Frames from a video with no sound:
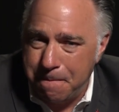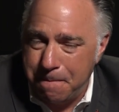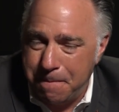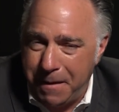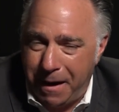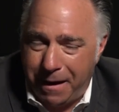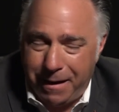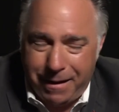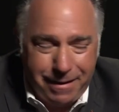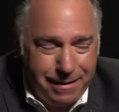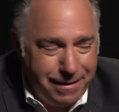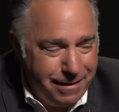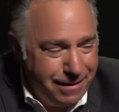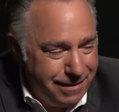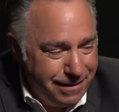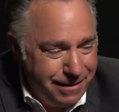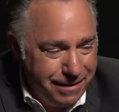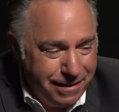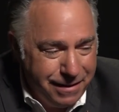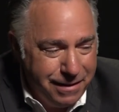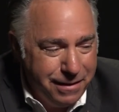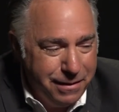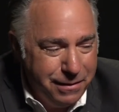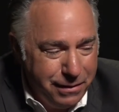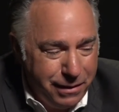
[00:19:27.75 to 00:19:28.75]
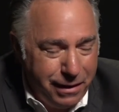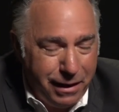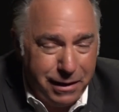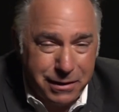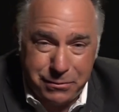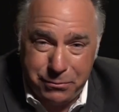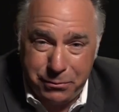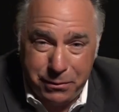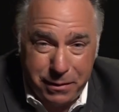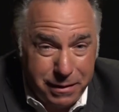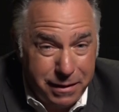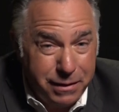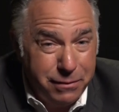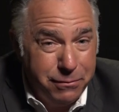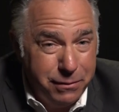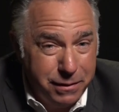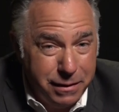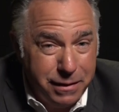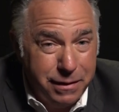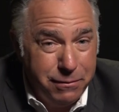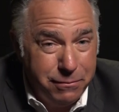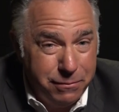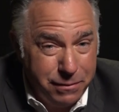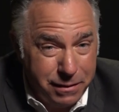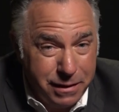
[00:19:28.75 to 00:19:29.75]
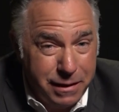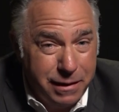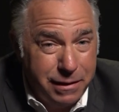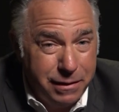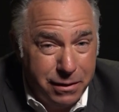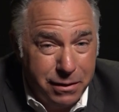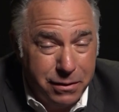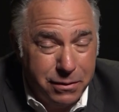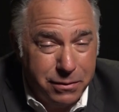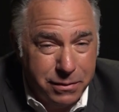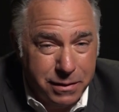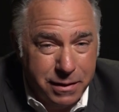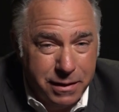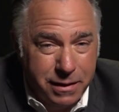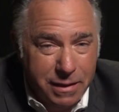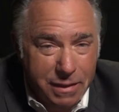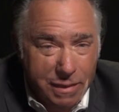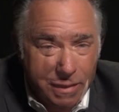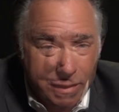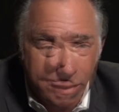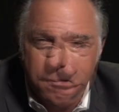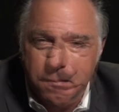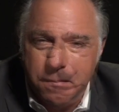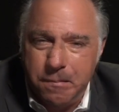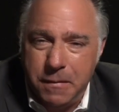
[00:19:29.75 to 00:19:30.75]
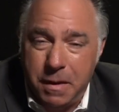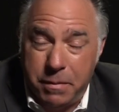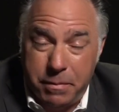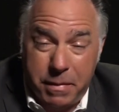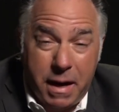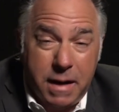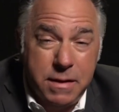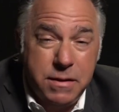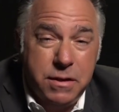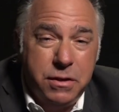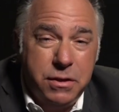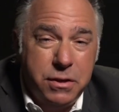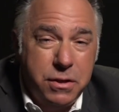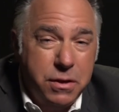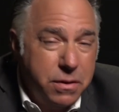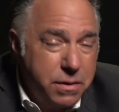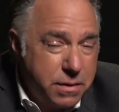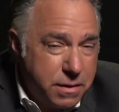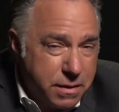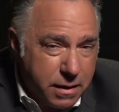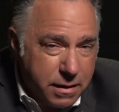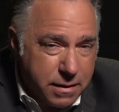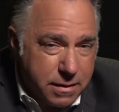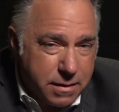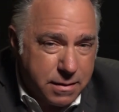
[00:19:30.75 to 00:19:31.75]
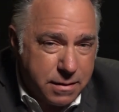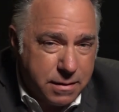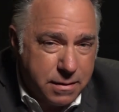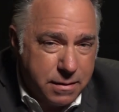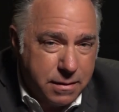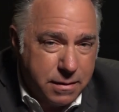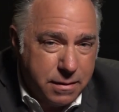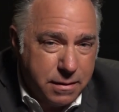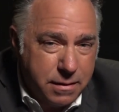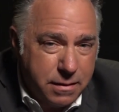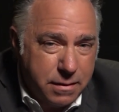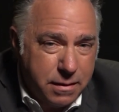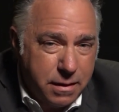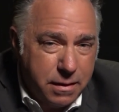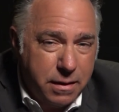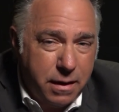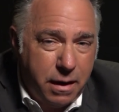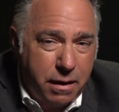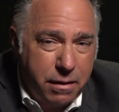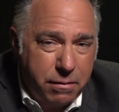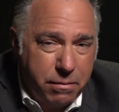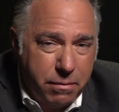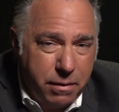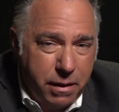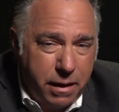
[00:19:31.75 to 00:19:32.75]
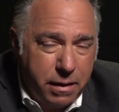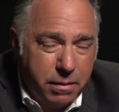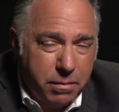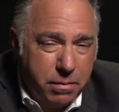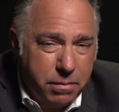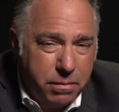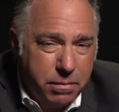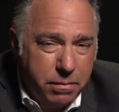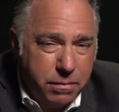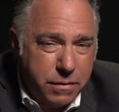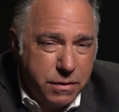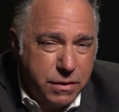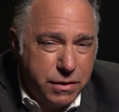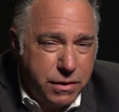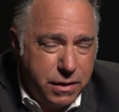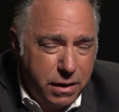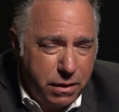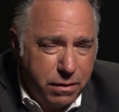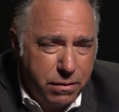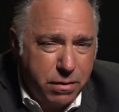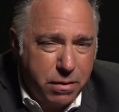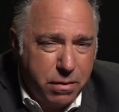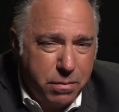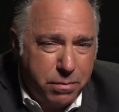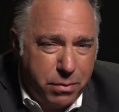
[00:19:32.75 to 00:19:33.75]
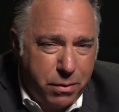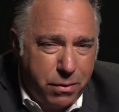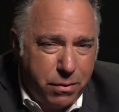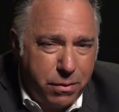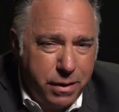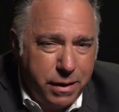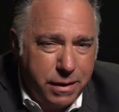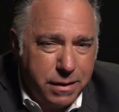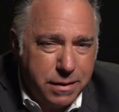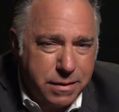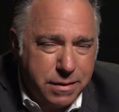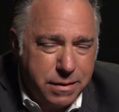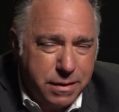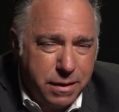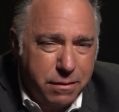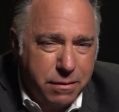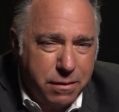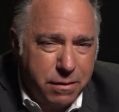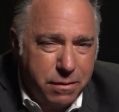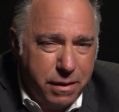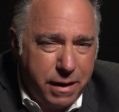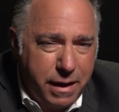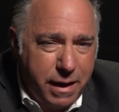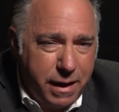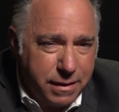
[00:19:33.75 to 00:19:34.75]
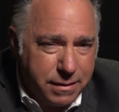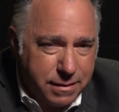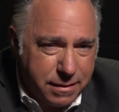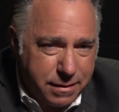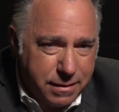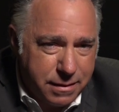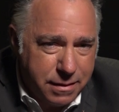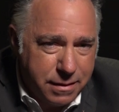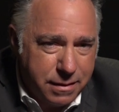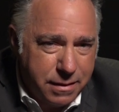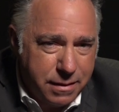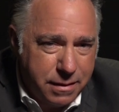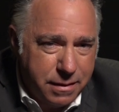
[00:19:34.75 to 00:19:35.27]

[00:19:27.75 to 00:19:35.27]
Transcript: That's really, really, really low. In Massachusetts, the death rate, 0.08%.